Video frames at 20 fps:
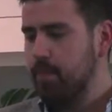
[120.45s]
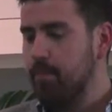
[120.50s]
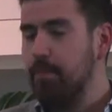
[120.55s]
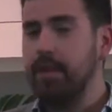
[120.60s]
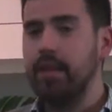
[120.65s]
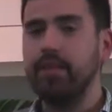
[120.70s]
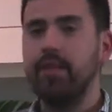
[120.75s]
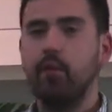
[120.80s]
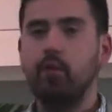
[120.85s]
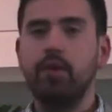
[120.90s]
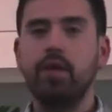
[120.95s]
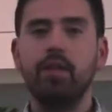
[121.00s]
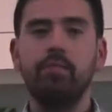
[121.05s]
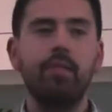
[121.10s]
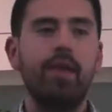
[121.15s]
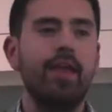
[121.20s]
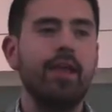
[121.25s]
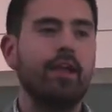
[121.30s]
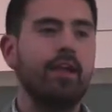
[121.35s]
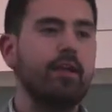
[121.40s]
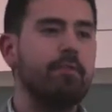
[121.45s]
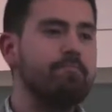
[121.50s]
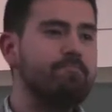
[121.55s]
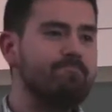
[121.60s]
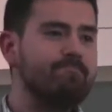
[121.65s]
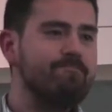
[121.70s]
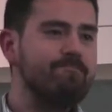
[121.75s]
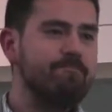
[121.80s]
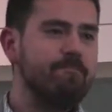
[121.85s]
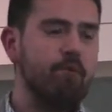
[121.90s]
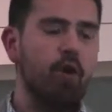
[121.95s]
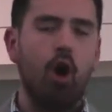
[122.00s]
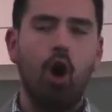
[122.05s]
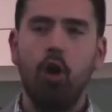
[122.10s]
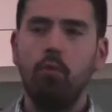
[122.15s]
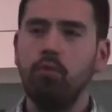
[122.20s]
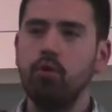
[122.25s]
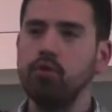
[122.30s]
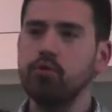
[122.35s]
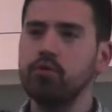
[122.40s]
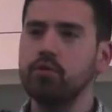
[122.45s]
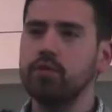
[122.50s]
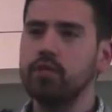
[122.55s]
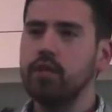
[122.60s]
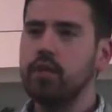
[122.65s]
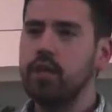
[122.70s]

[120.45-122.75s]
Meaning that we can make almost